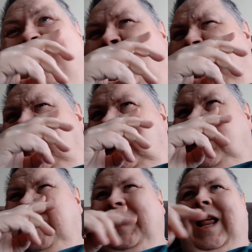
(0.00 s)

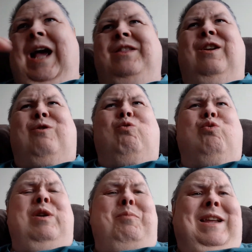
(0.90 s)
violence. It had the
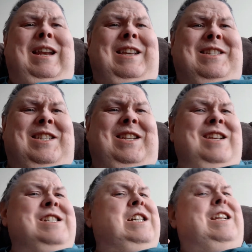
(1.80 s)
creepiness
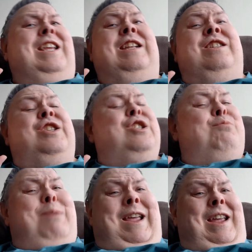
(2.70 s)
in
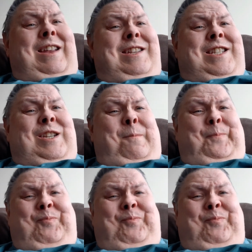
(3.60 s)
spades.